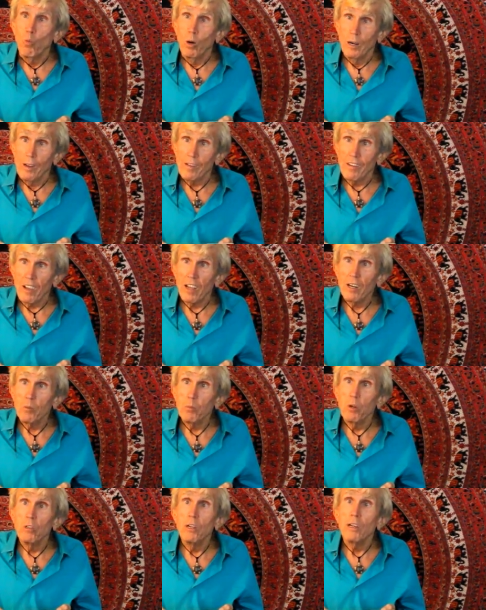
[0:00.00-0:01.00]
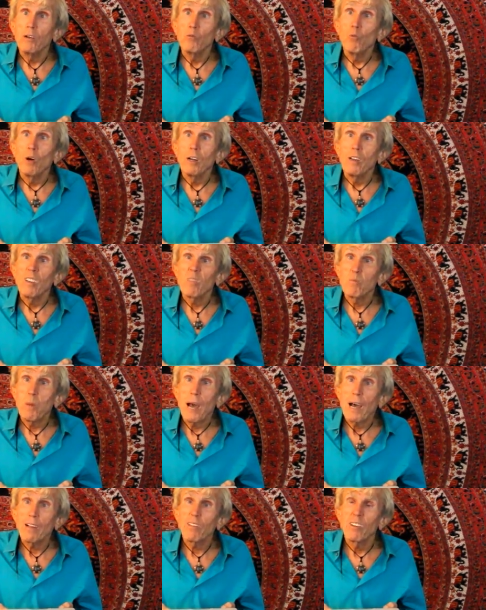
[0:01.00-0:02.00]
what is edible and what is
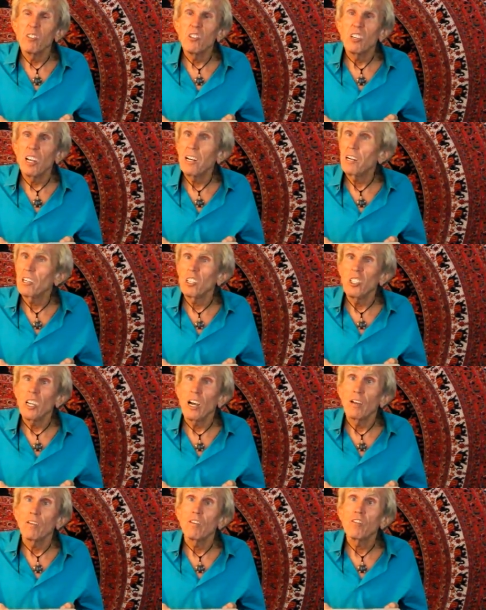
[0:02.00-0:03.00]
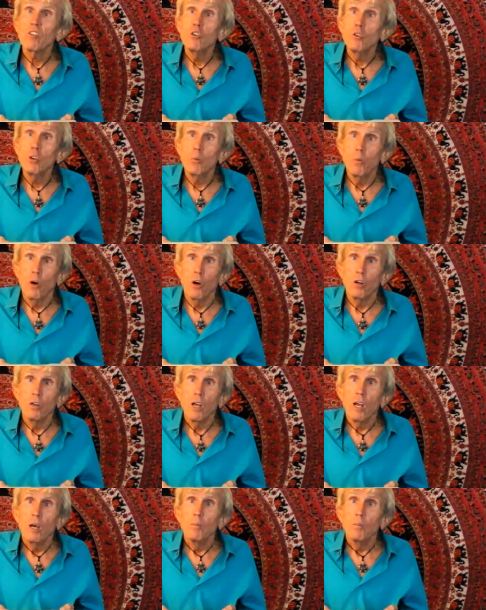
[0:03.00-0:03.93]
pathogenically unsuitable